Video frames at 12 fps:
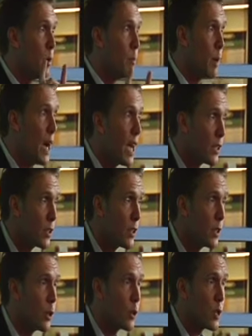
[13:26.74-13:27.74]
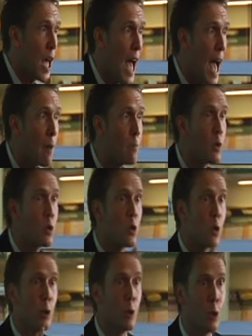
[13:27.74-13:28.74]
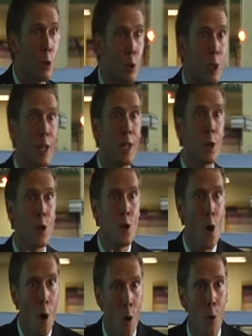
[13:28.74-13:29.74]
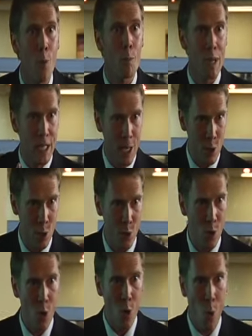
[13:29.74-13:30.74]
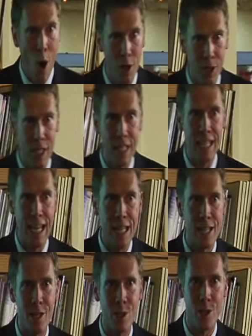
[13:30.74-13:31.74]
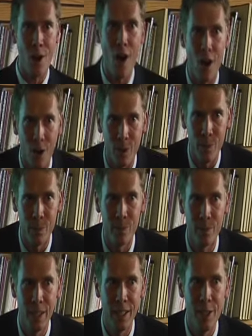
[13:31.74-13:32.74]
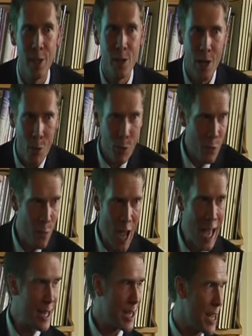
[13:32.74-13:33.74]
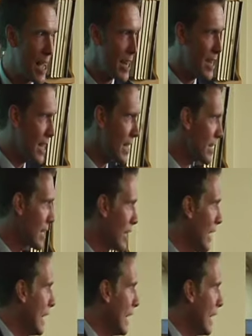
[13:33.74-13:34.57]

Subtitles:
But there's absolutely no medicinal qualities in this at all. Now what's fascinating is